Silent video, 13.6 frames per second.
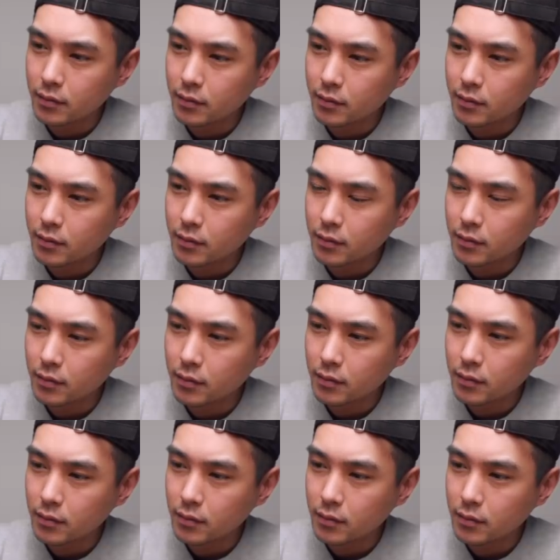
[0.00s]

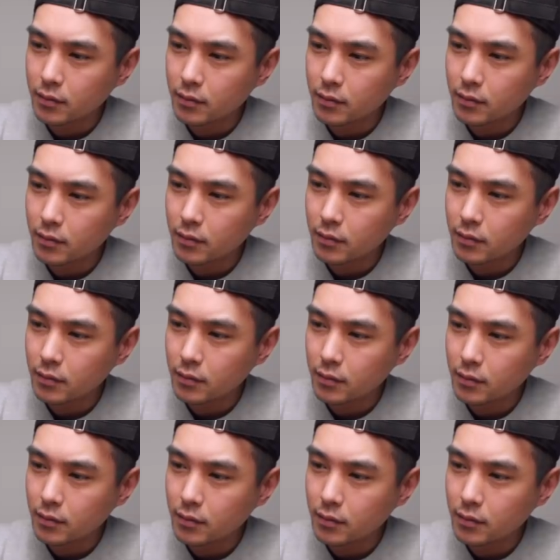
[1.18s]
(no one is talking)